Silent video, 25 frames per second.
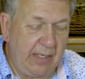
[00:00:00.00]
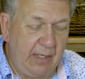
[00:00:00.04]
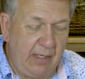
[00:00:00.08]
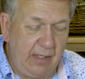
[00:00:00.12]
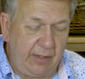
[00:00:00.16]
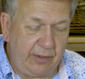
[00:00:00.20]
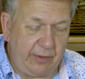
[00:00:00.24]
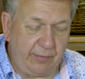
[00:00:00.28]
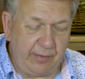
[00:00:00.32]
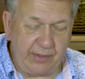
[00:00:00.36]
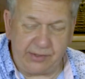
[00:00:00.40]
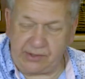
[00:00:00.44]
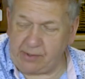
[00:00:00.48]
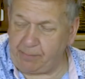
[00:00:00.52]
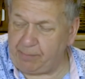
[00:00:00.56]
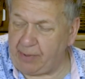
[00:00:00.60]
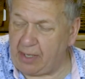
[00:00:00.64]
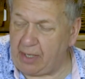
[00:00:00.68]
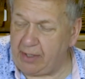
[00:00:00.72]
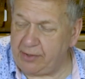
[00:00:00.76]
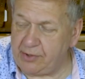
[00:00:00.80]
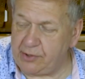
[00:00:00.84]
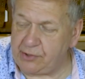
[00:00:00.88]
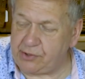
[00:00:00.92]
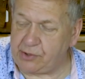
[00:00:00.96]
There is a
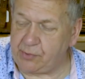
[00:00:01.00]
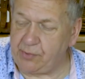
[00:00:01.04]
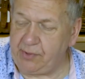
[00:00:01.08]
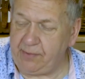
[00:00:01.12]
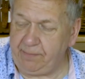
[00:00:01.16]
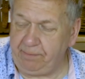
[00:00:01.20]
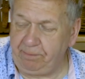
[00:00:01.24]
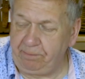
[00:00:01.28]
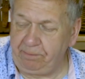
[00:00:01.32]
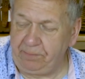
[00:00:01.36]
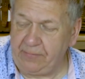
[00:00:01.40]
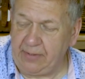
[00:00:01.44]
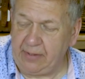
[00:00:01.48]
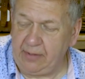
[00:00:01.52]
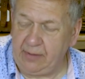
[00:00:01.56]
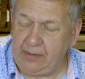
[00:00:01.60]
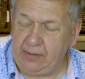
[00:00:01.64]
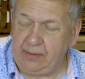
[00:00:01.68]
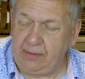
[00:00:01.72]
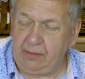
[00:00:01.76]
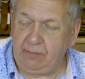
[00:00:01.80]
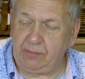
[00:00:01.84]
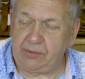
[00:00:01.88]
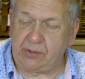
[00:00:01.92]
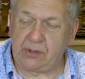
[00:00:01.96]
partner to it,
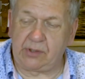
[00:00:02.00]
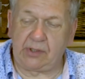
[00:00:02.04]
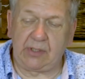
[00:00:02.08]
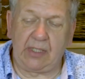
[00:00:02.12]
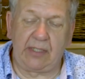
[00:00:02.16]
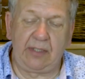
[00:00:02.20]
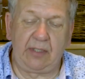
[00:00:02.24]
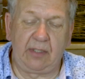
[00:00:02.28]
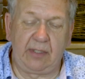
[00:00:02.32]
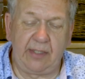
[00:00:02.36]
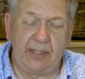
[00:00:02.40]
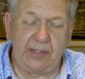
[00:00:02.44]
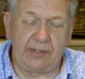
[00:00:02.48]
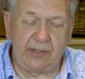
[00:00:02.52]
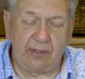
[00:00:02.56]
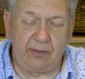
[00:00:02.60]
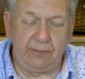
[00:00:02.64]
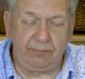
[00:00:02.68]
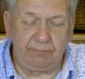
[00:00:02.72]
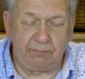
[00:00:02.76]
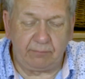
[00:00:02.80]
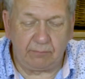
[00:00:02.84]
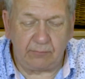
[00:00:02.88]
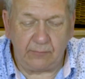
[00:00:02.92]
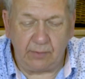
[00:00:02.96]
which is slightly later,
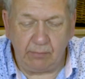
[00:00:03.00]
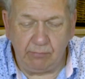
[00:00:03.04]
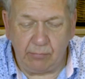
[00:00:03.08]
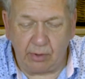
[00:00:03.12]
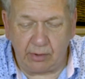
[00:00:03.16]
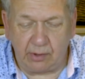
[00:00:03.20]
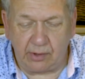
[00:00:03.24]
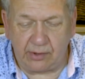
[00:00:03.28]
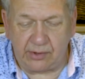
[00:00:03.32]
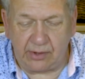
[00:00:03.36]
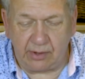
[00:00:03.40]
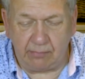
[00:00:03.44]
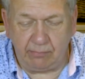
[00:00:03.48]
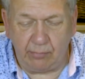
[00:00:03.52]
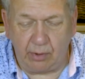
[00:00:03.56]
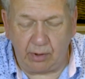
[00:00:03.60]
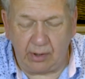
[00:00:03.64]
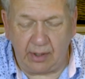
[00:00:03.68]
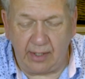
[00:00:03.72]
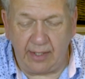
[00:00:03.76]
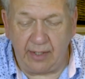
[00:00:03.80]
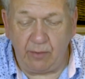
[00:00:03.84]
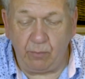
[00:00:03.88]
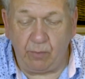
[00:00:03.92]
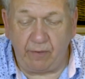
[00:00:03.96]

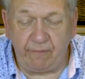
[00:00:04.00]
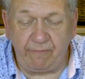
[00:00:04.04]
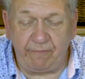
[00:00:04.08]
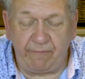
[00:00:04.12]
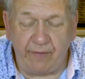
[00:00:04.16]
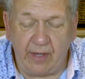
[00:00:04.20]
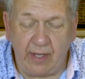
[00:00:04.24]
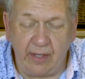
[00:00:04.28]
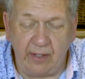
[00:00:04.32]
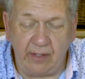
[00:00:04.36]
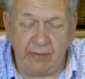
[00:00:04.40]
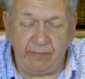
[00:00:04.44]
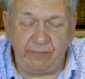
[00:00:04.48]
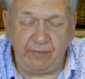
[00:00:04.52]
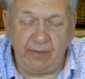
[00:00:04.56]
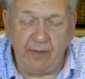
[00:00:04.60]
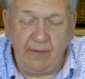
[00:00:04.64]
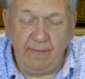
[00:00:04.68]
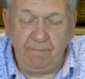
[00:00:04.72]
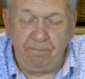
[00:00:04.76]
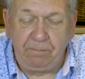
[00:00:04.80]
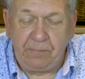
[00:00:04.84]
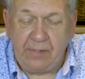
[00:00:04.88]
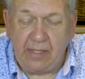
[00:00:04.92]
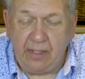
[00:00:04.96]
model 815.
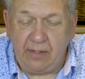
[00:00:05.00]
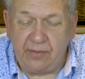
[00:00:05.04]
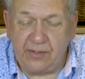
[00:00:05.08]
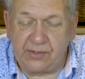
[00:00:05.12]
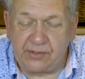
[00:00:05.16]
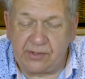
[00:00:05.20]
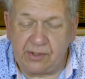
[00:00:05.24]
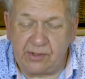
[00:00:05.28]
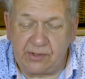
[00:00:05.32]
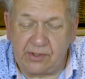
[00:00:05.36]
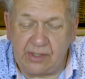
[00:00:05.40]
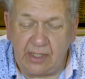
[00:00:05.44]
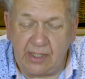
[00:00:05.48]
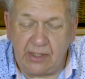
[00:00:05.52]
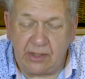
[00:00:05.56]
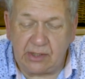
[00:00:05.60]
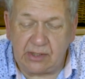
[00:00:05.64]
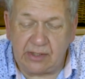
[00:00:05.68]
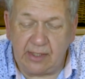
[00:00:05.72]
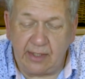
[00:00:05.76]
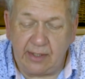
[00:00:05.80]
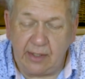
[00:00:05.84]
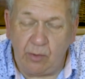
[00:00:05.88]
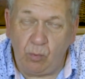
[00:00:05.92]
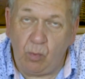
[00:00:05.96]
This is a
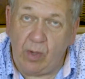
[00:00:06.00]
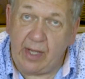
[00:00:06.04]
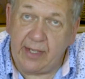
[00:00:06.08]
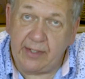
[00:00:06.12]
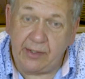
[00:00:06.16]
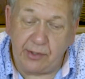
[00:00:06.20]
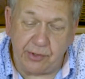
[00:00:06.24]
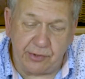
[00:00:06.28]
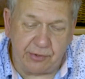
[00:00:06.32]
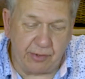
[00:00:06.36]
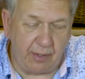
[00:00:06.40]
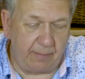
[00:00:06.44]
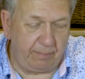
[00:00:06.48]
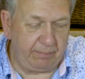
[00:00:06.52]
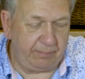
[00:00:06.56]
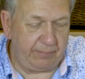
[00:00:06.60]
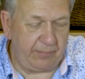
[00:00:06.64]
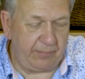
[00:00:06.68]
slightly wider drum.